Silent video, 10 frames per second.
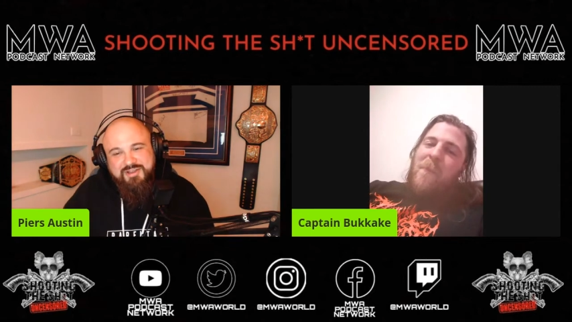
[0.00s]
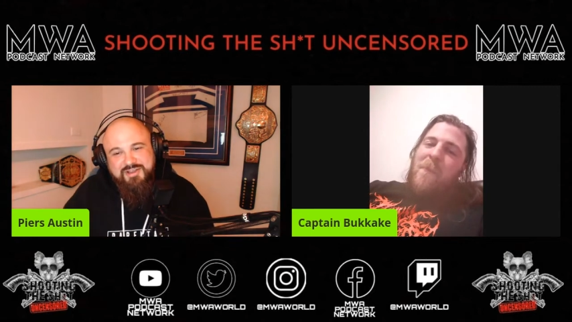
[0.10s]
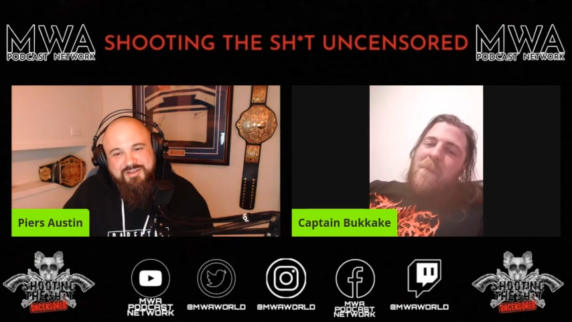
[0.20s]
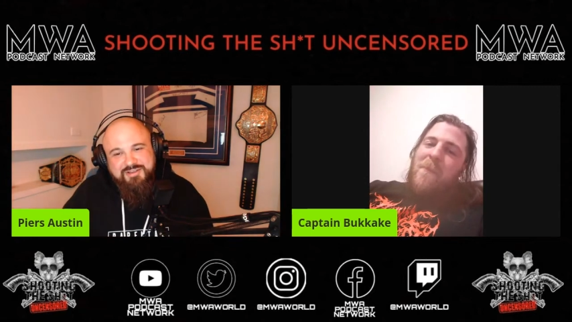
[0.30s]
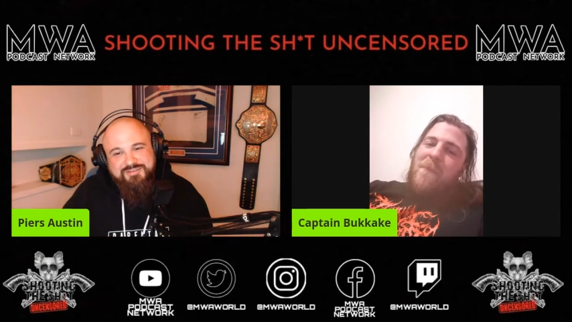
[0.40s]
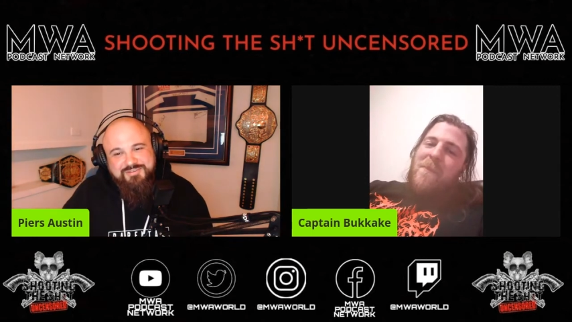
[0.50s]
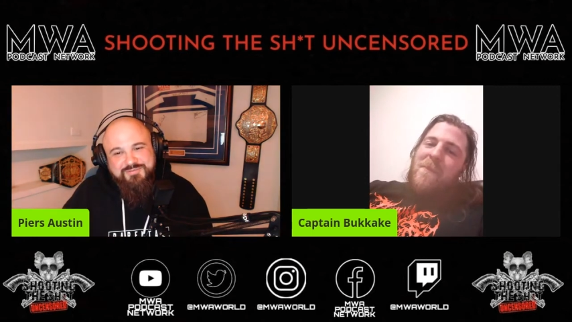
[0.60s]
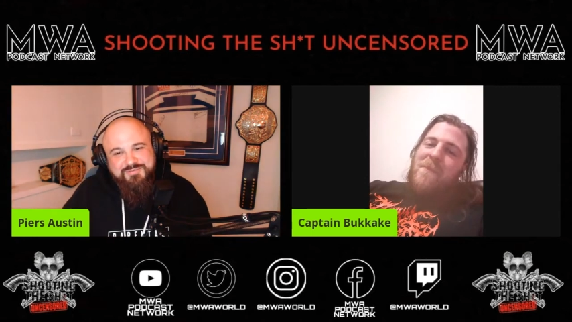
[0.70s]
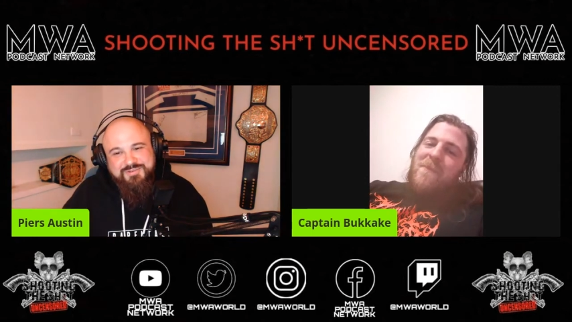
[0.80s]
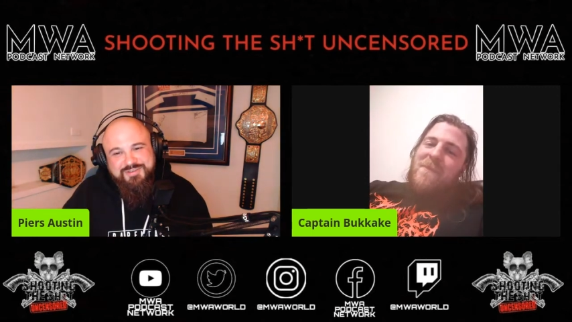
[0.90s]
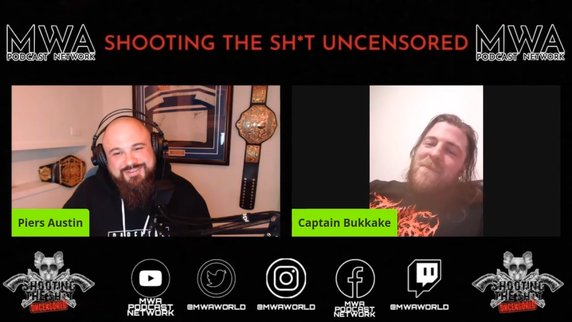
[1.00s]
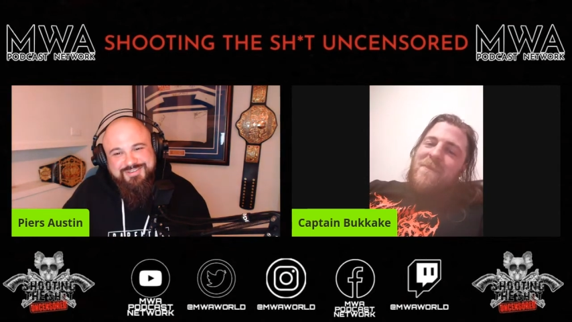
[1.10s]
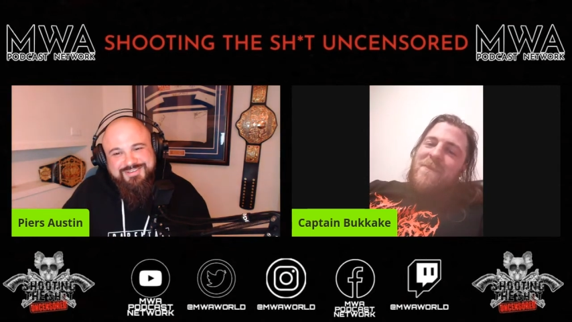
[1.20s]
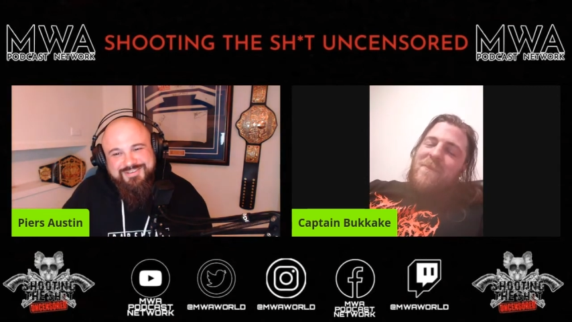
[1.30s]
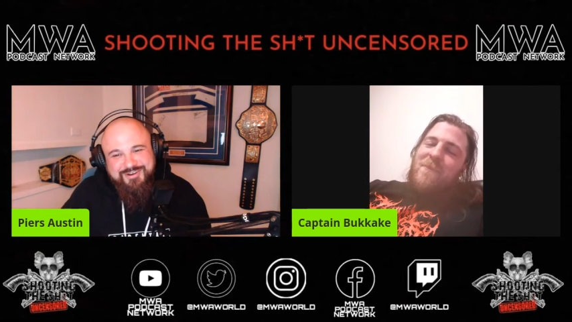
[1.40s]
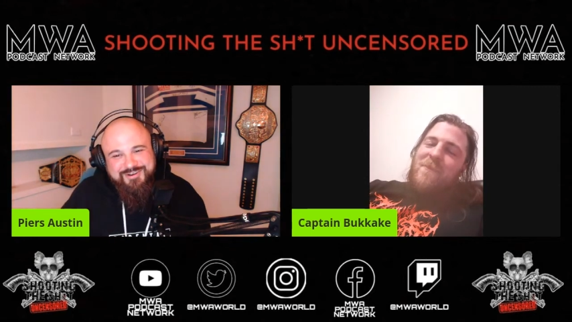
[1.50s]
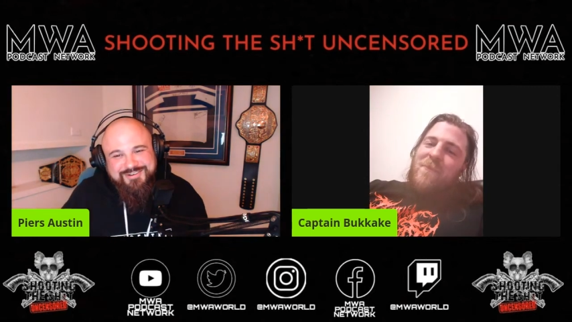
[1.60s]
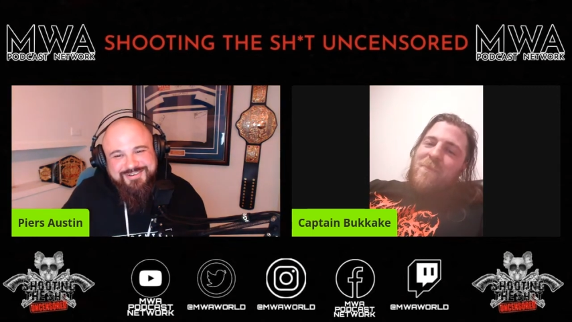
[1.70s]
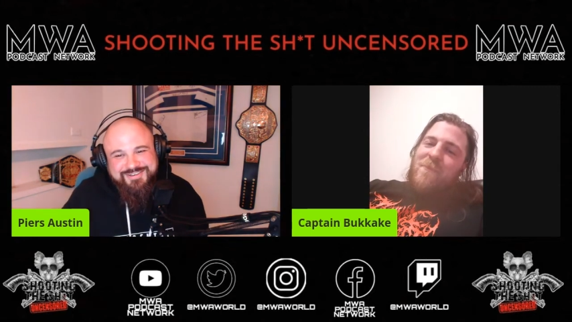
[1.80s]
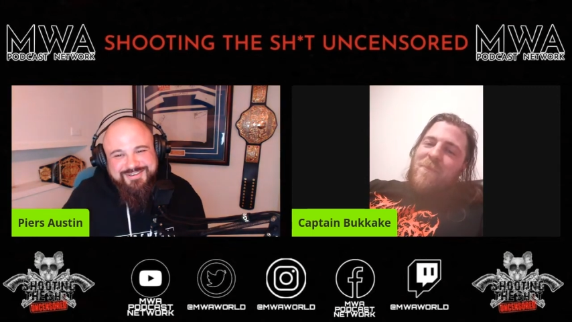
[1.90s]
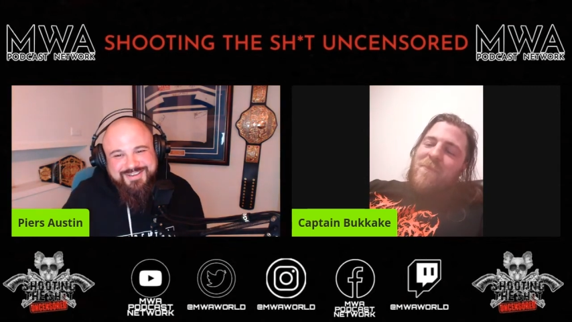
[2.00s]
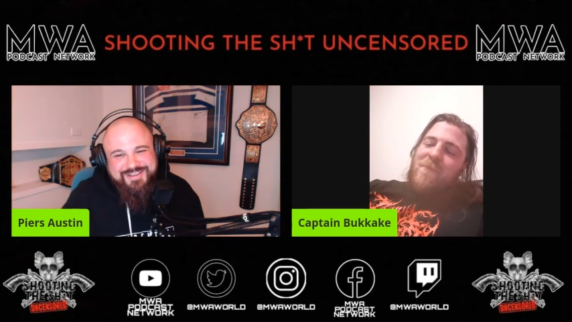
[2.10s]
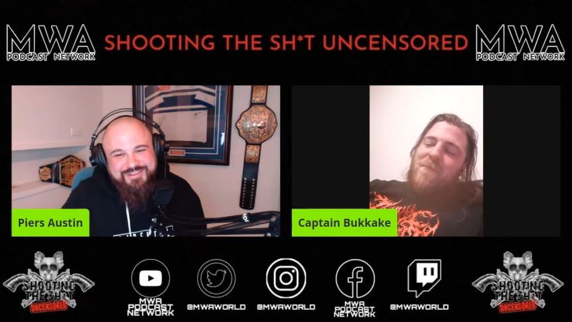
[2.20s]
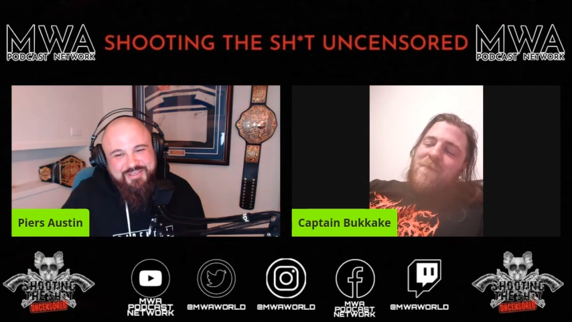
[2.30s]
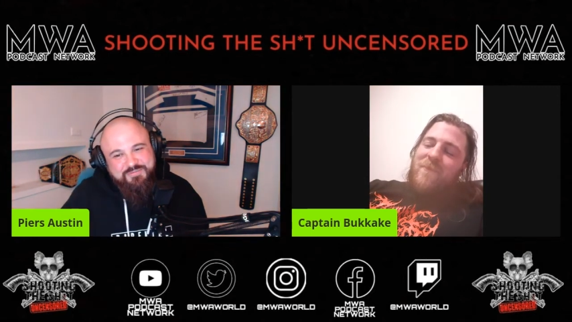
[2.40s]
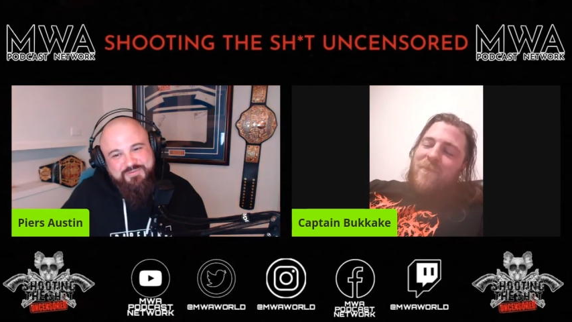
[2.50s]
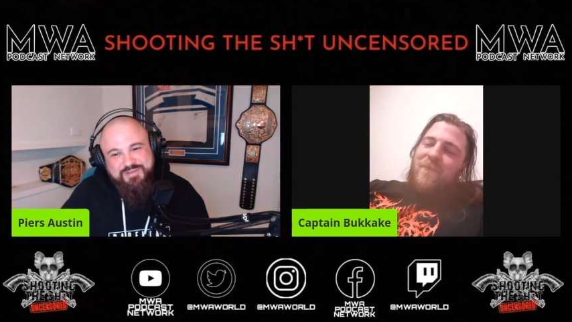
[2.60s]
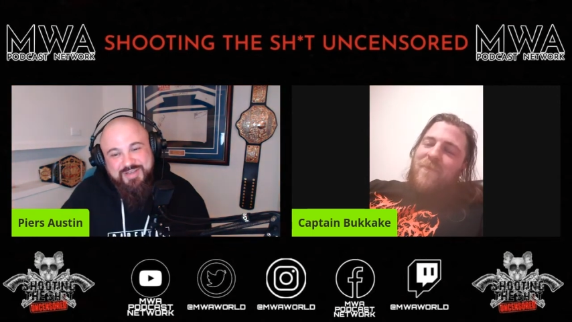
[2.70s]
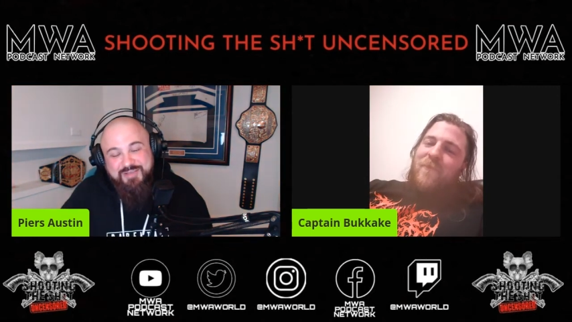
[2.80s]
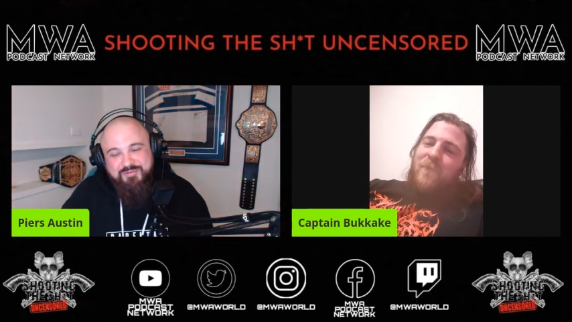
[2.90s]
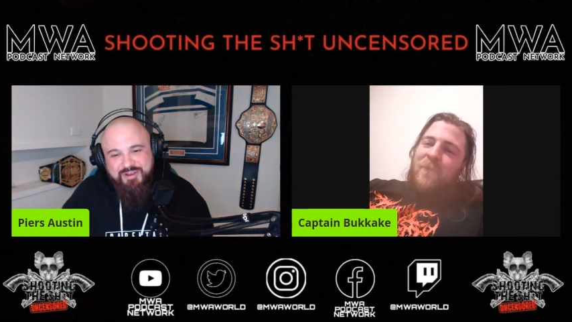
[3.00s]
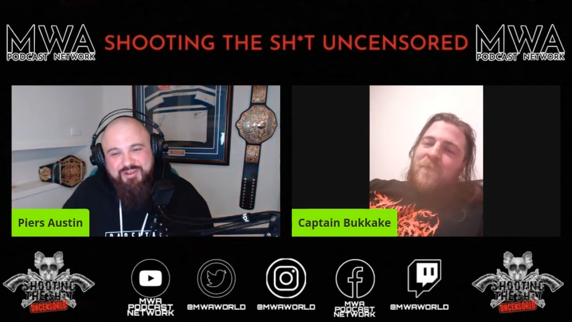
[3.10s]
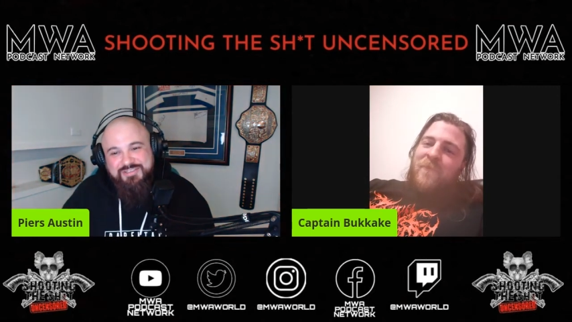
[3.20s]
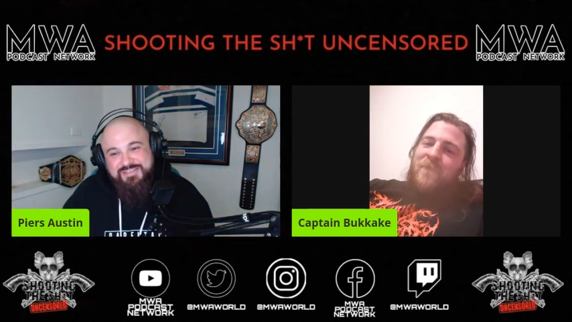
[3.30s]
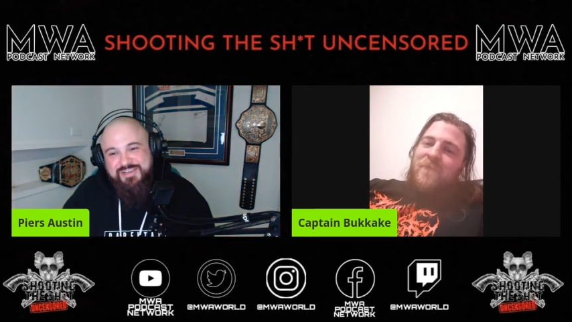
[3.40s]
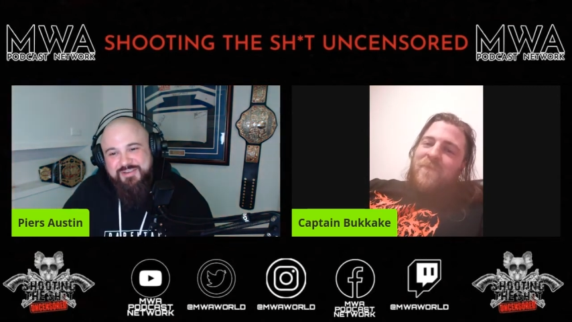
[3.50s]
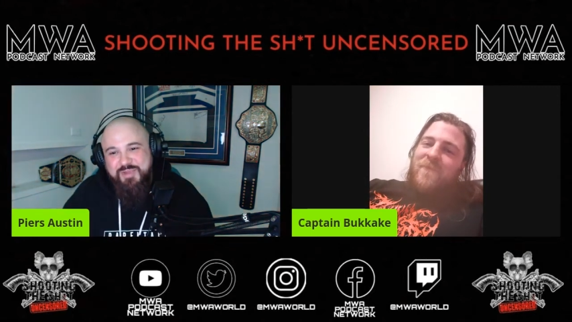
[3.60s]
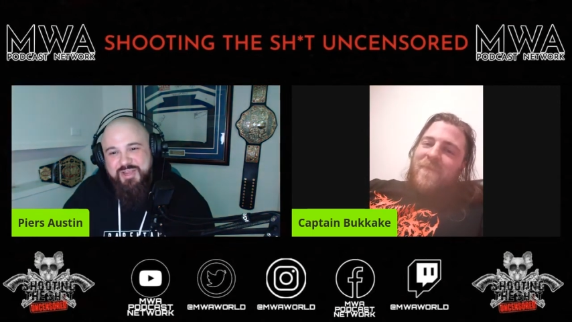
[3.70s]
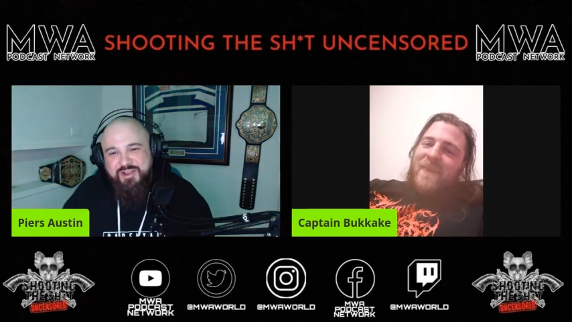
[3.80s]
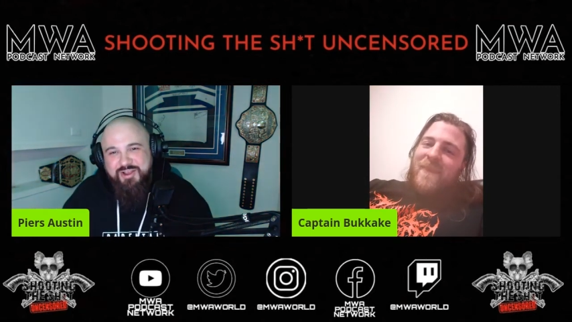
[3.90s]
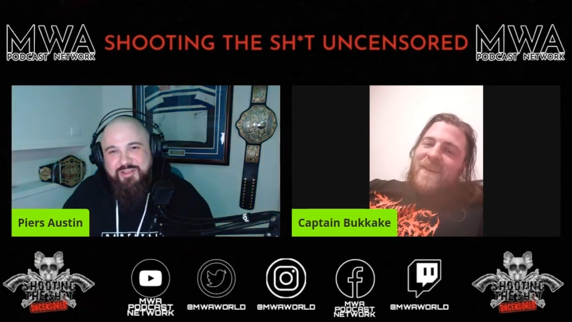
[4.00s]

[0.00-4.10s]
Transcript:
Speaker 1: for the, you know, thing for the name. I dig it, man.